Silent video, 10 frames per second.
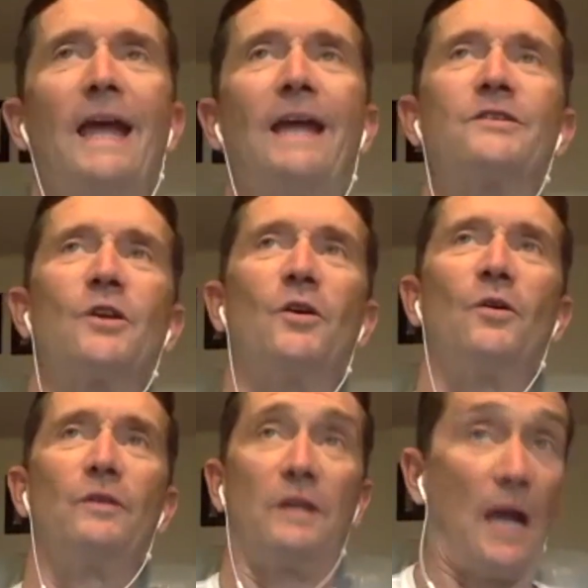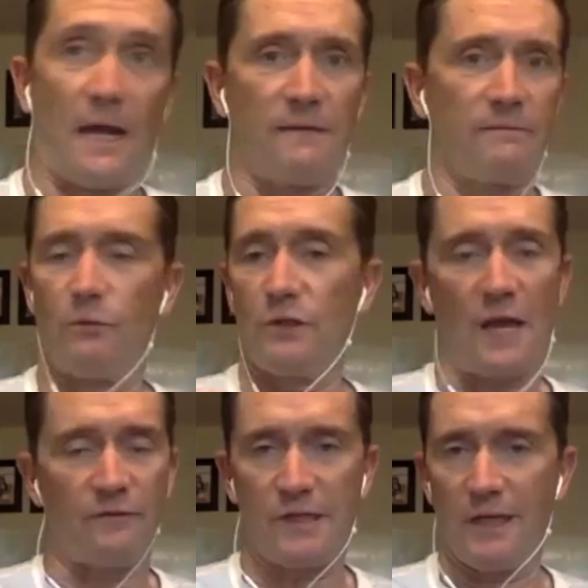And so, yeah, which
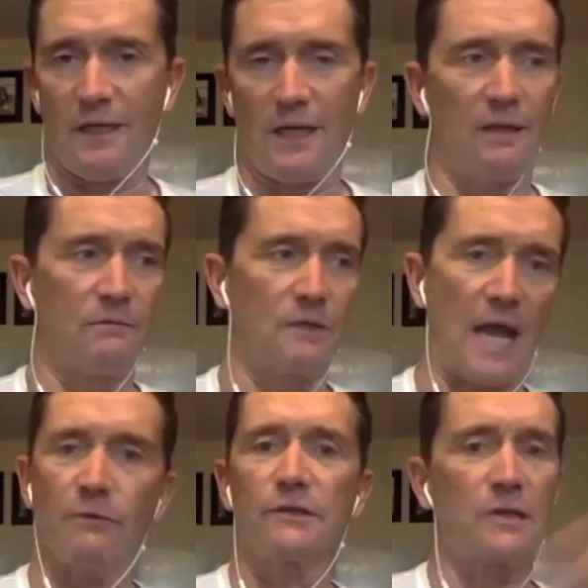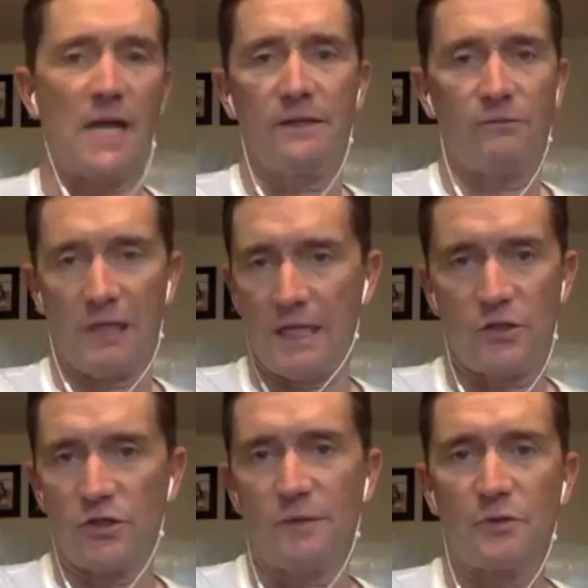I've seen in countless client
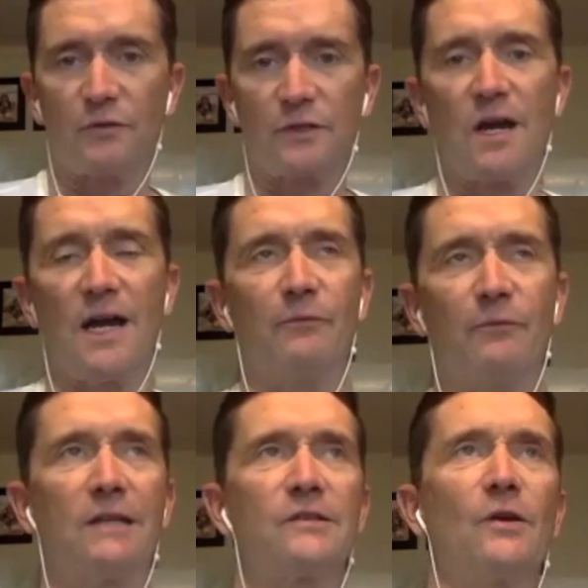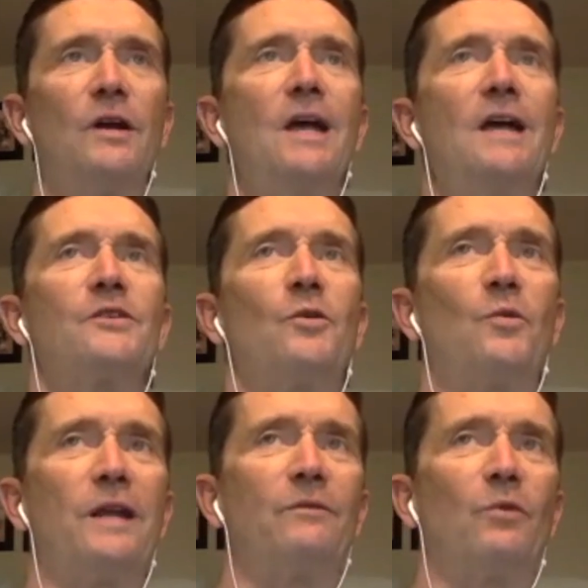relationships over time, right? So
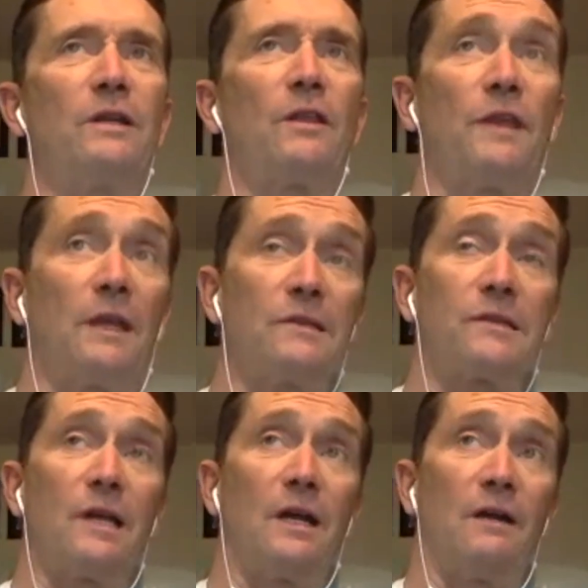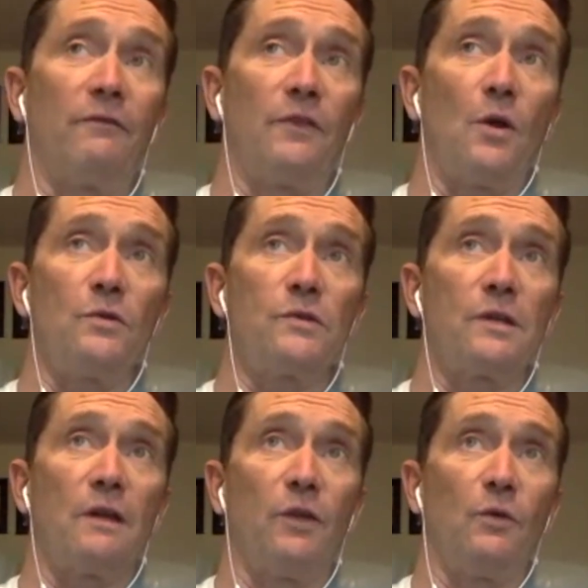one of the things, those
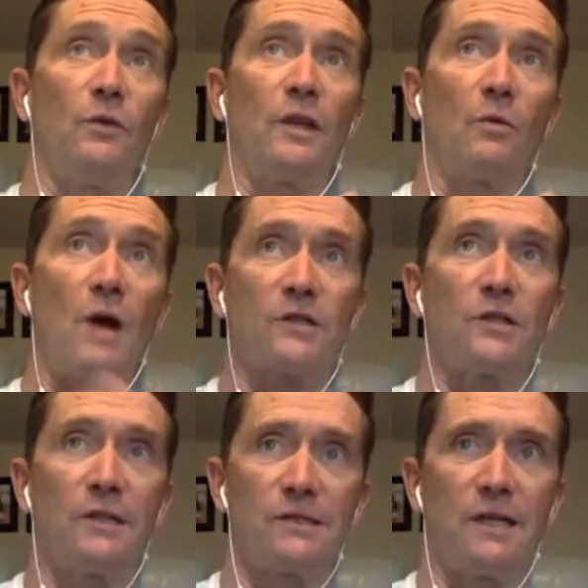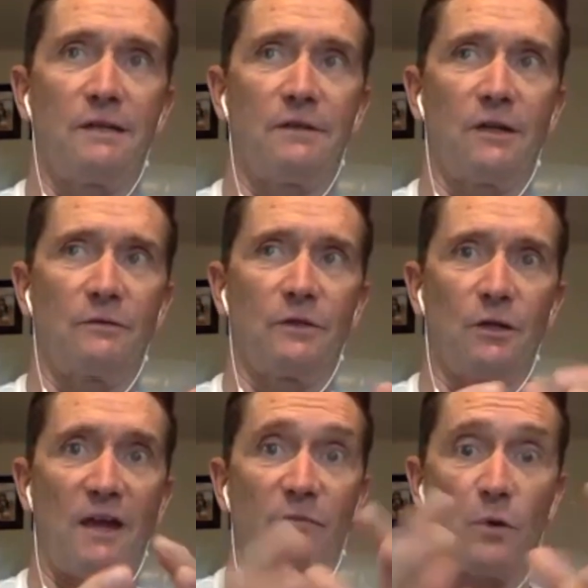of you that are watching this, that are, you
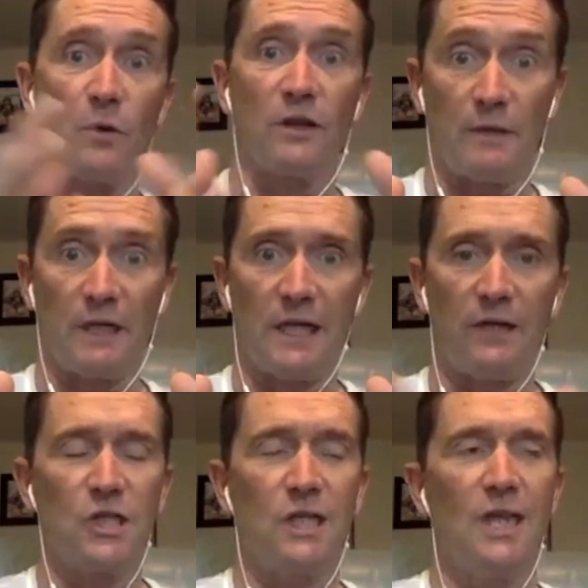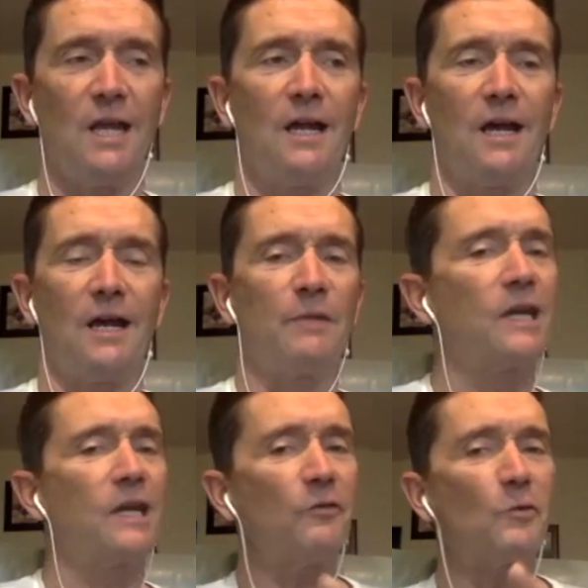know, have more of the feminine energy, be
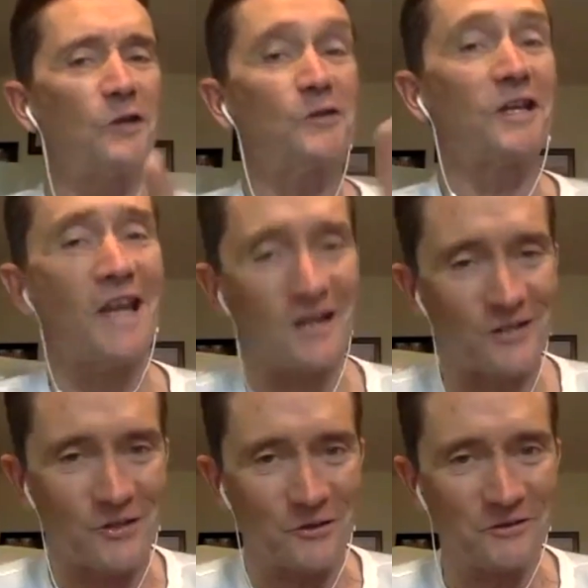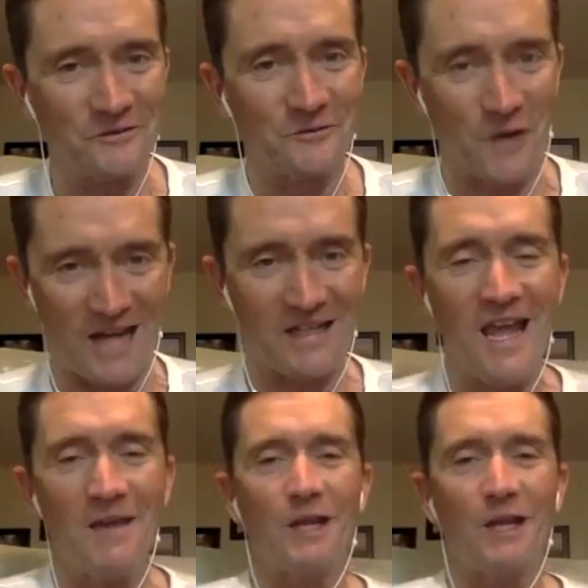careful what you say yes to, right?